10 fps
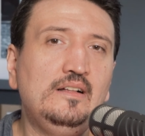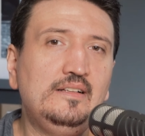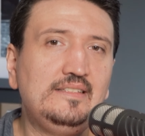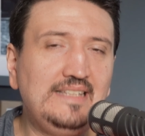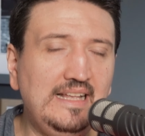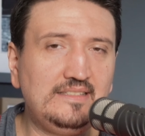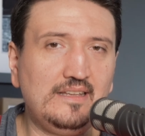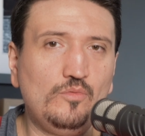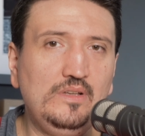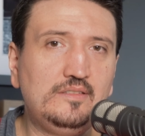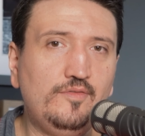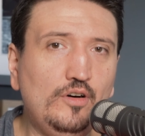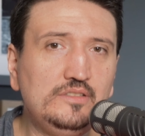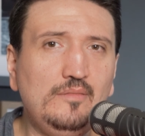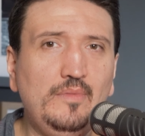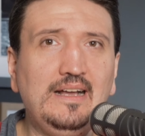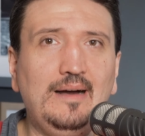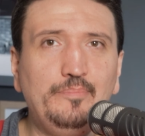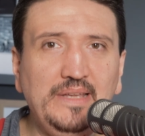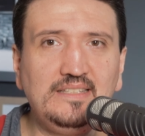sensor with 40
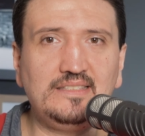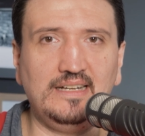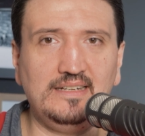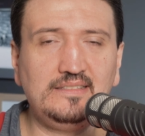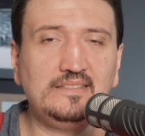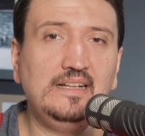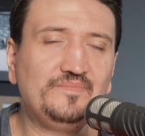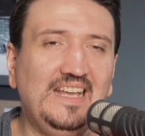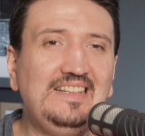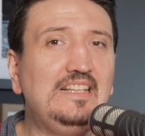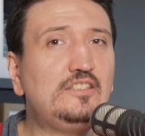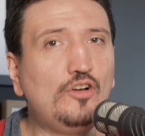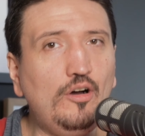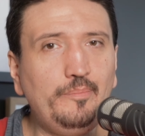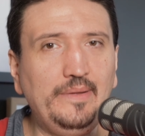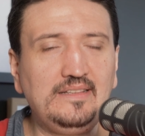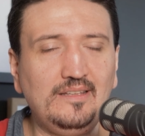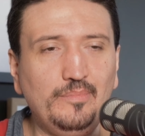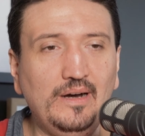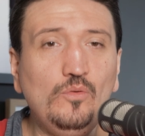megapixels, it is
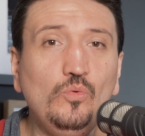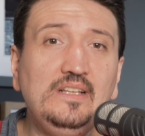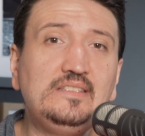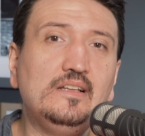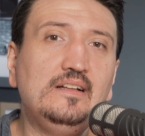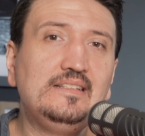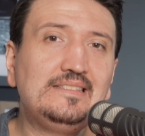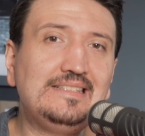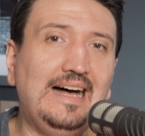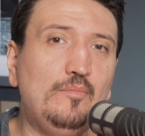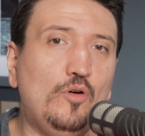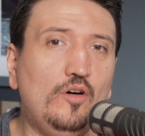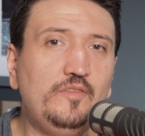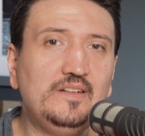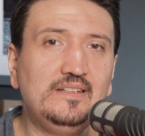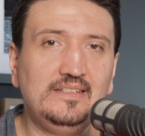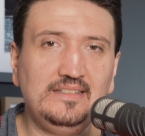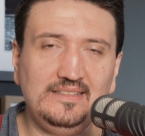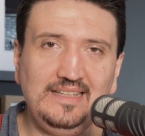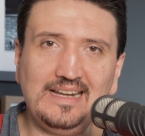compatible with some of
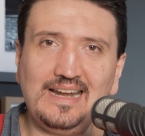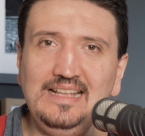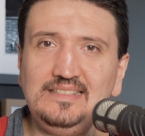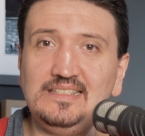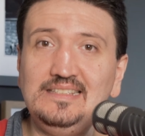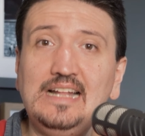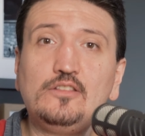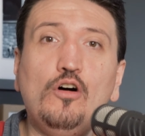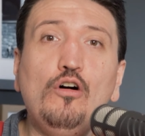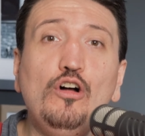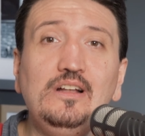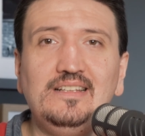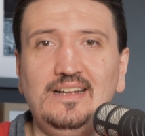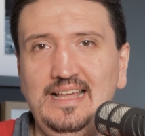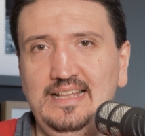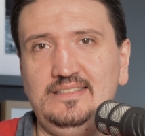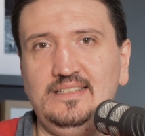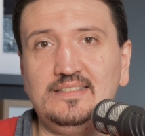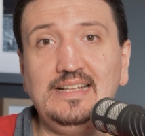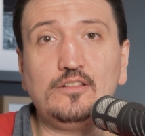their lenses, not all the
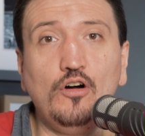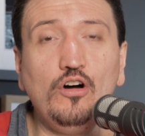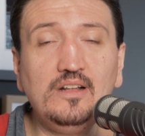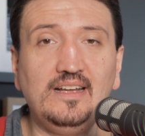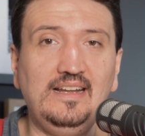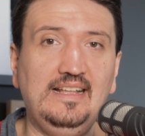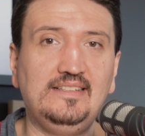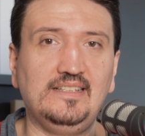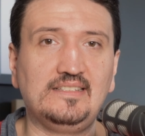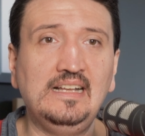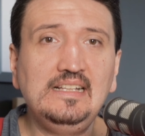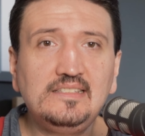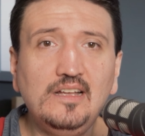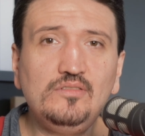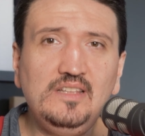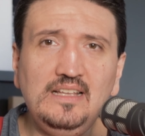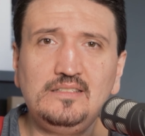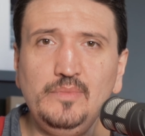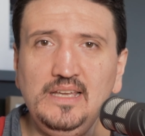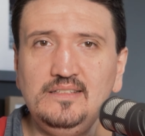lenses. So
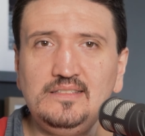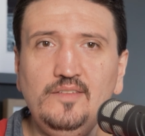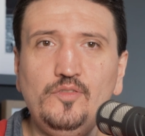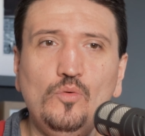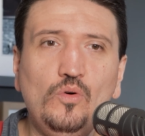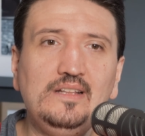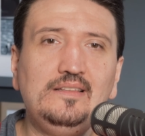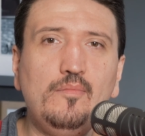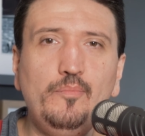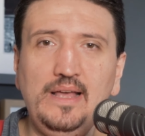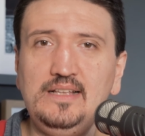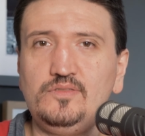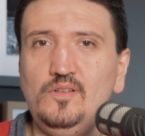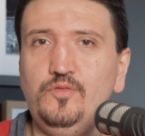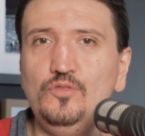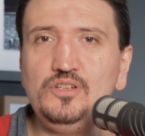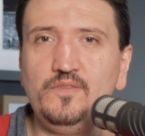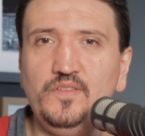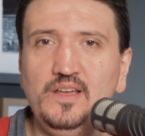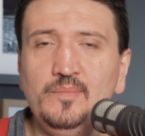this means if you want the best from
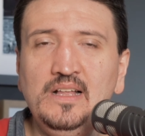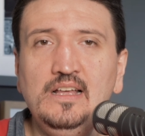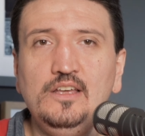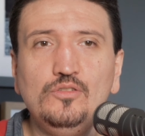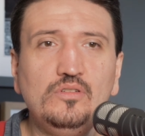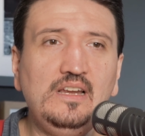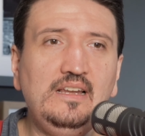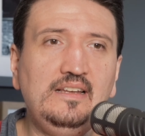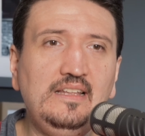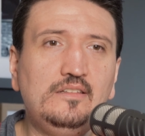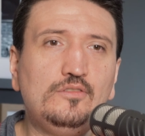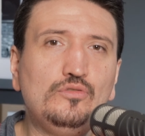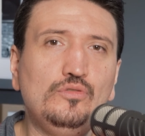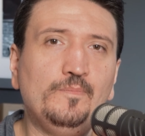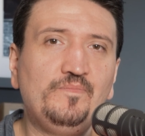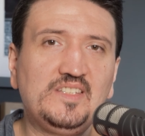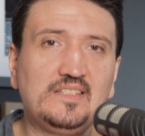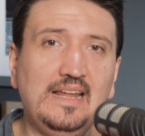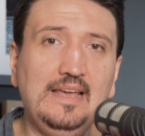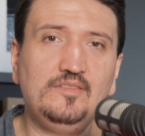Fujifilm, you really need to
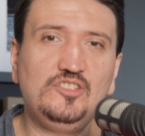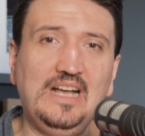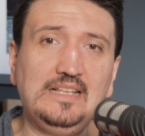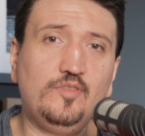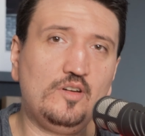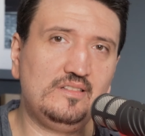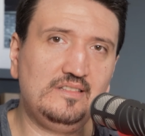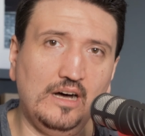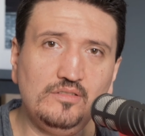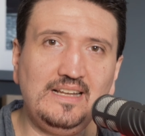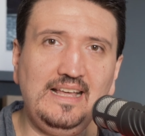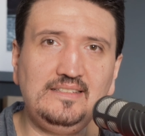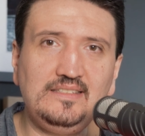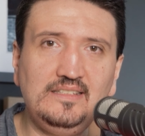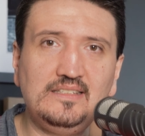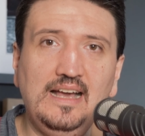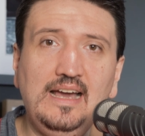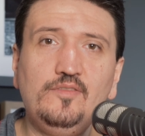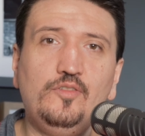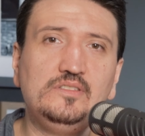strive just for those lenses
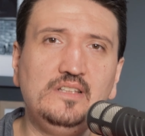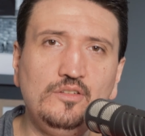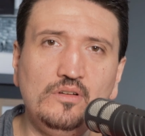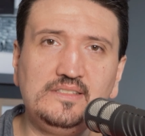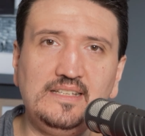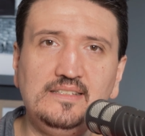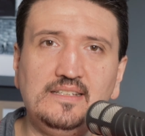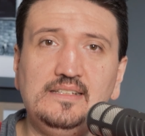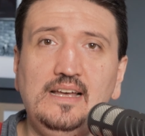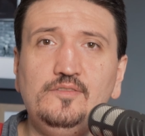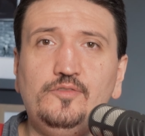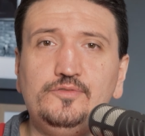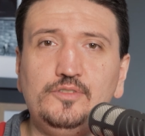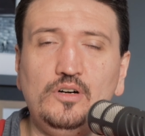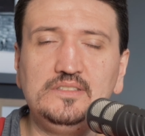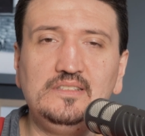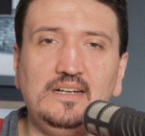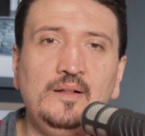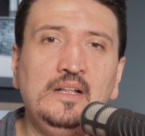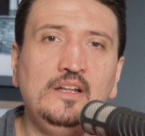and for the newer sensor and for
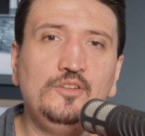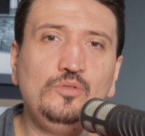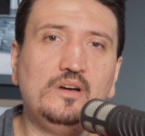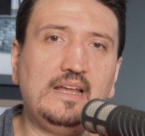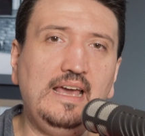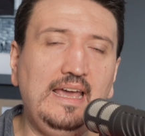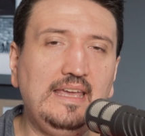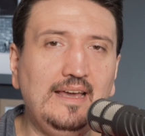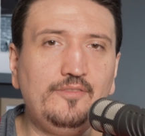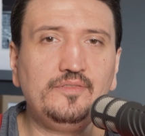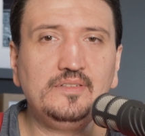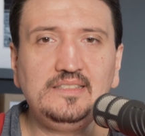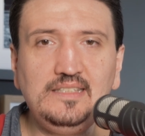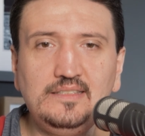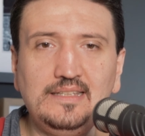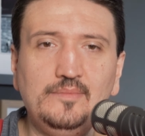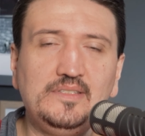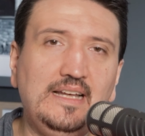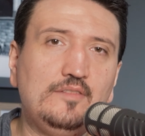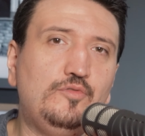the newer AF
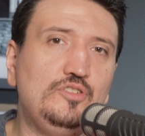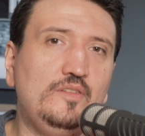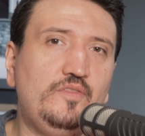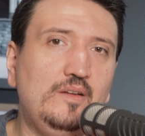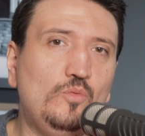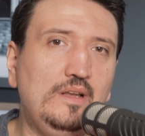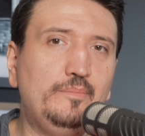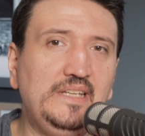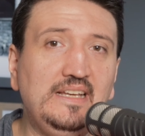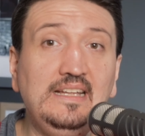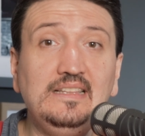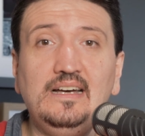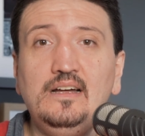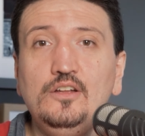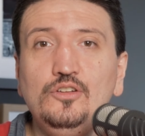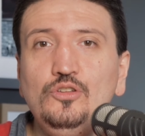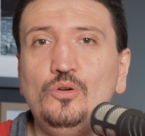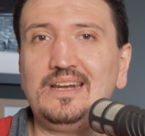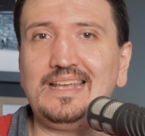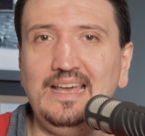systems that Fujifilm will bring in the
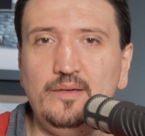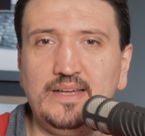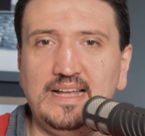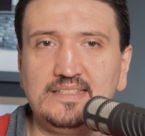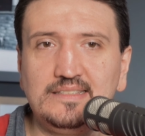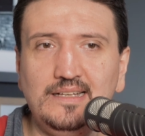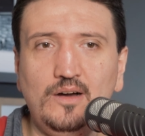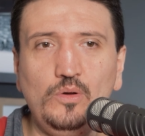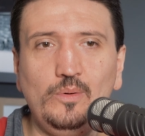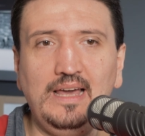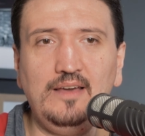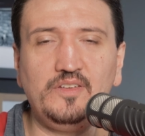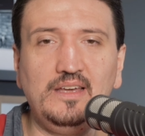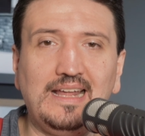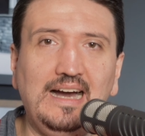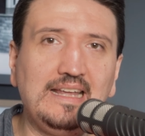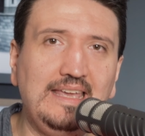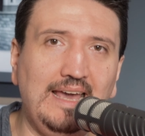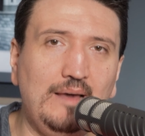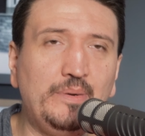newer cameras. So we will have here a
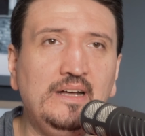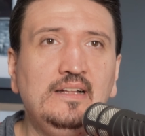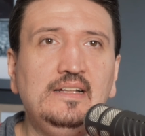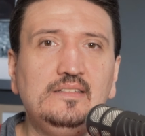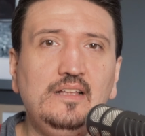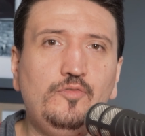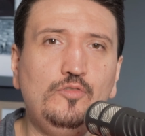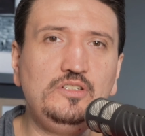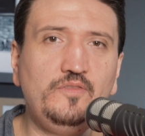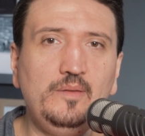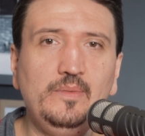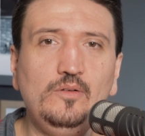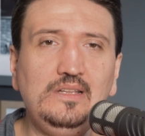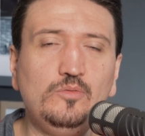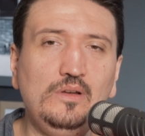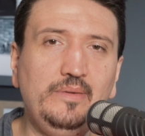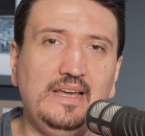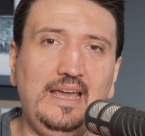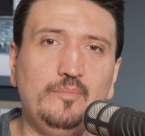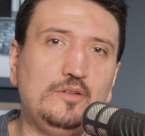gap till Fujifilm it will
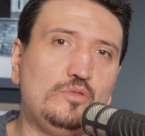be able